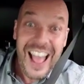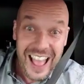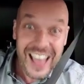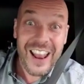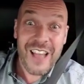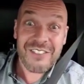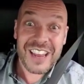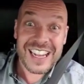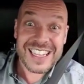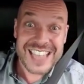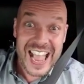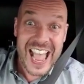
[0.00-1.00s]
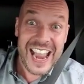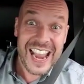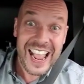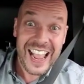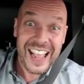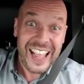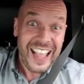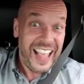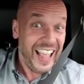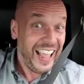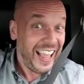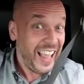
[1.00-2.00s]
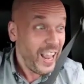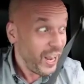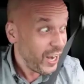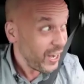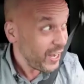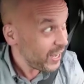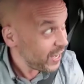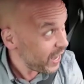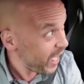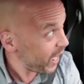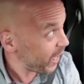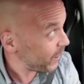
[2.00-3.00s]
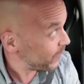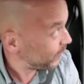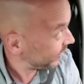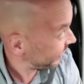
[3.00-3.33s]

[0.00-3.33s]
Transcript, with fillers: and I'm going to say, No.